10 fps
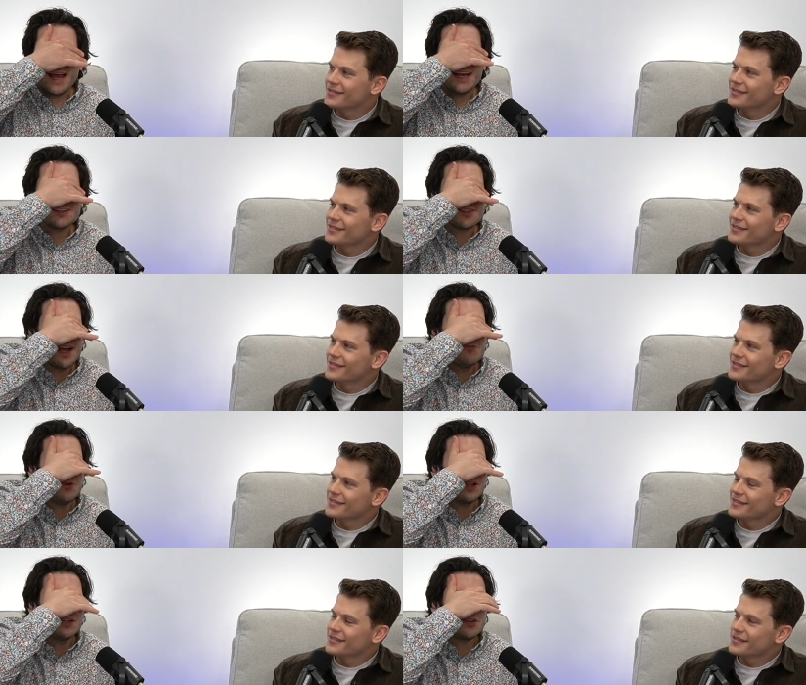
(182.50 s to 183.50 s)
Speaker 1: I also I
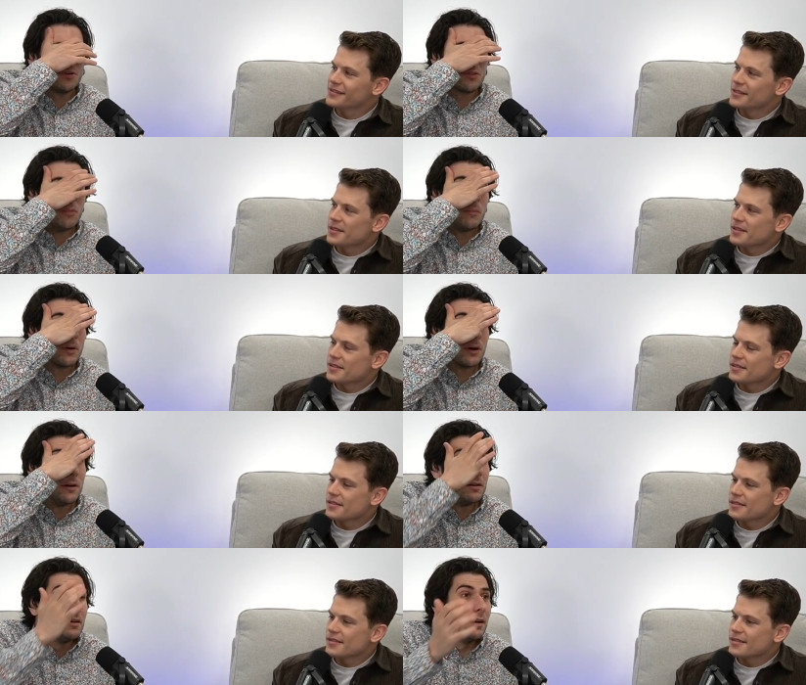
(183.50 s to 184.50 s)
really don't remember
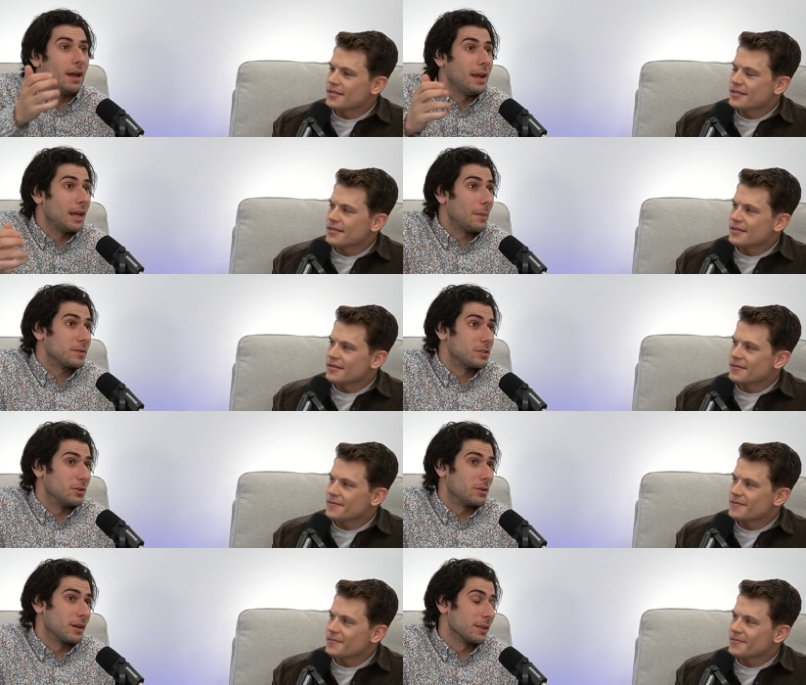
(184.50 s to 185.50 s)
any
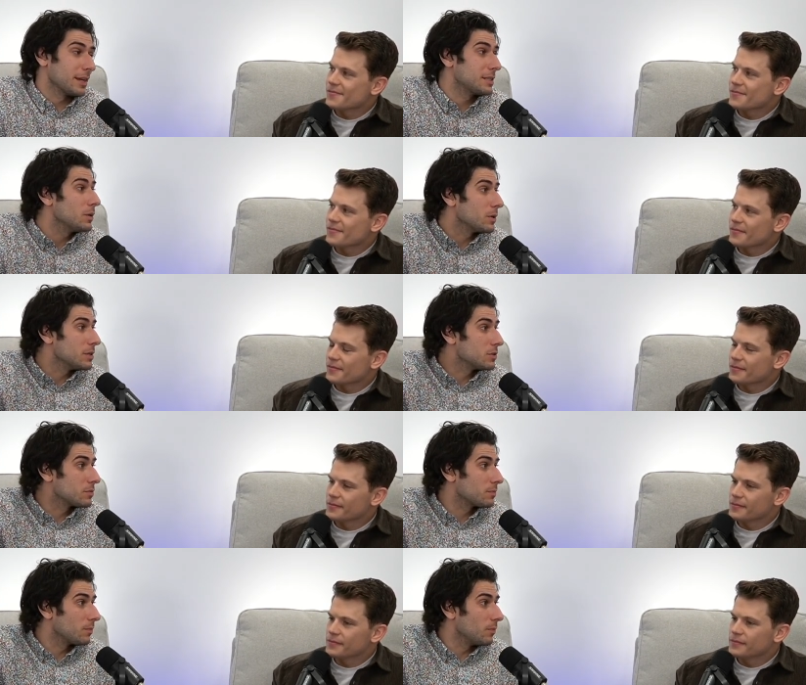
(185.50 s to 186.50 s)
episode unless it was
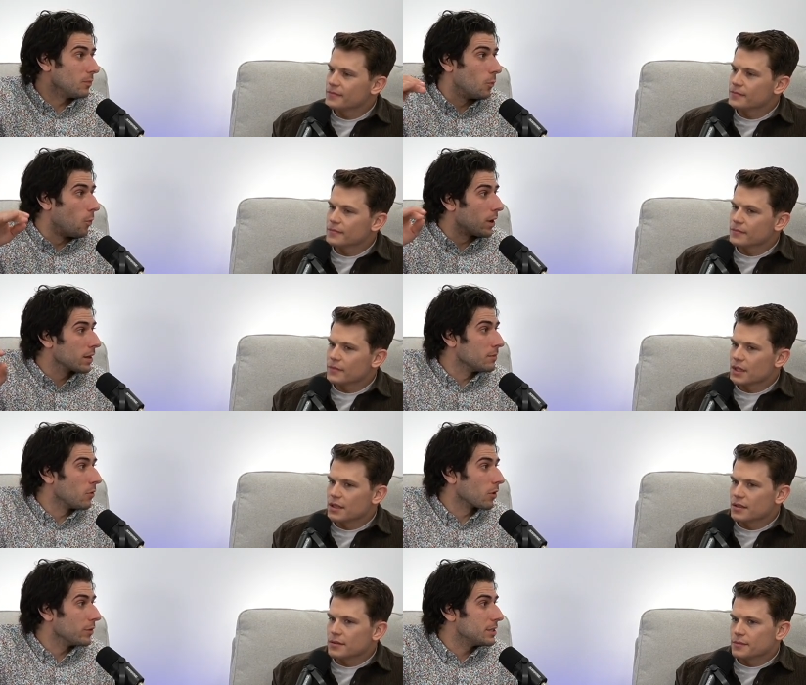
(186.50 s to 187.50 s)
one of the
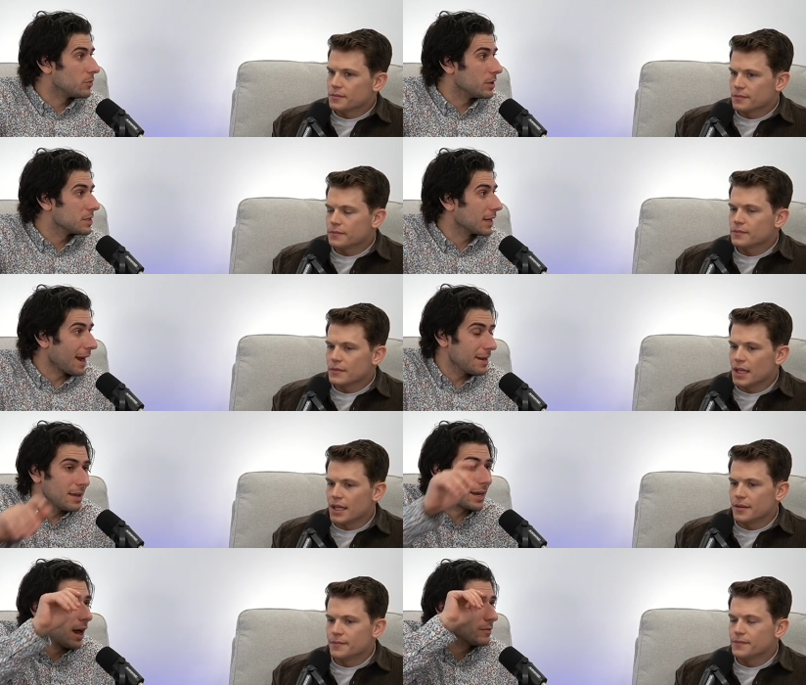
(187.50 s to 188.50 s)
more recent ones. Like I
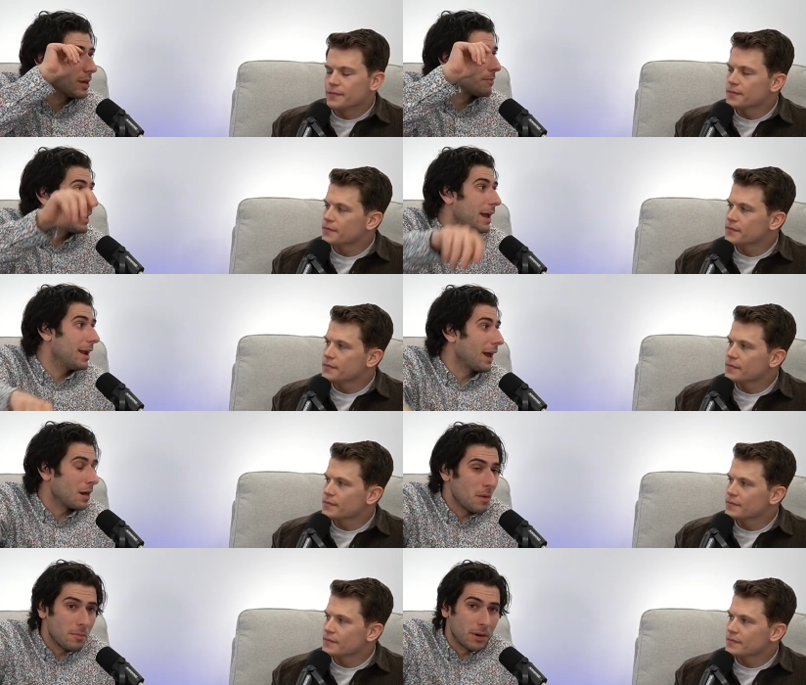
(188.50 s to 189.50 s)
like off top of my head, I
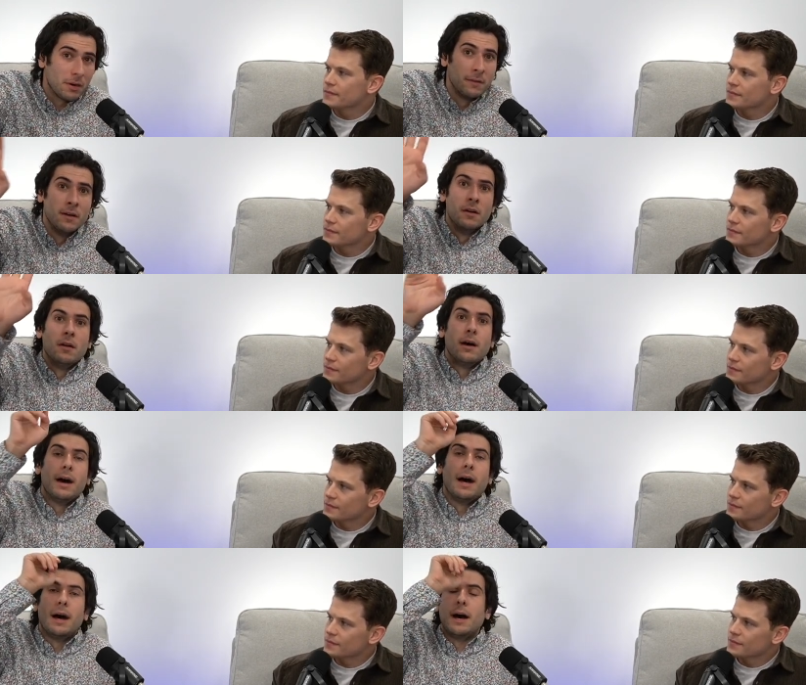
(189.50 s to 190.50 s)
remember
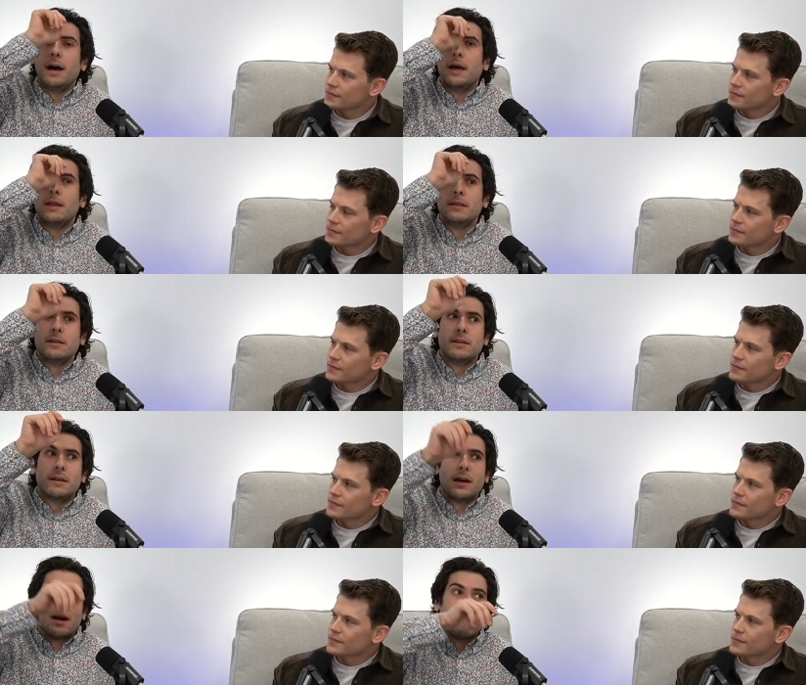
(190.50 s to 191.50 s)
uh
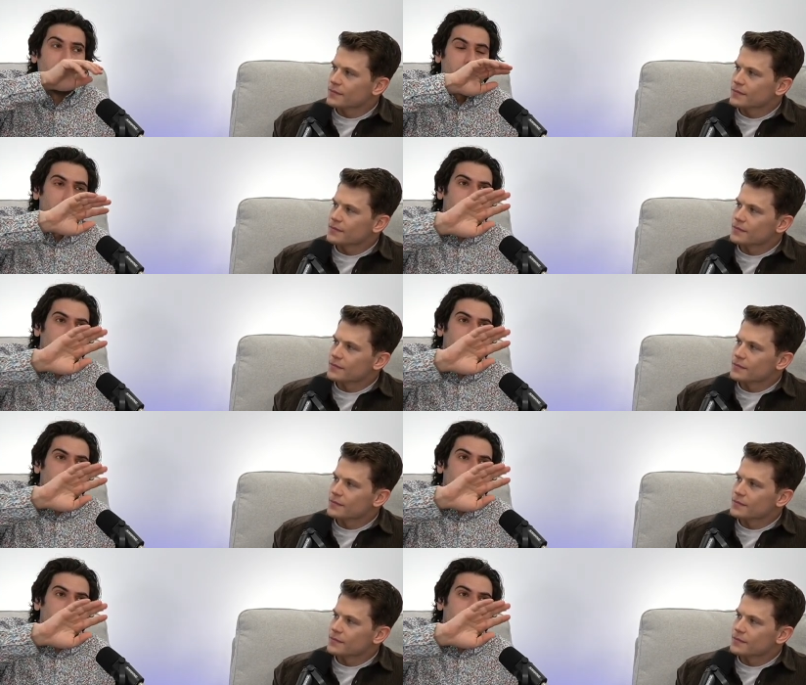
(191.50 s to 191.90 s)
I remember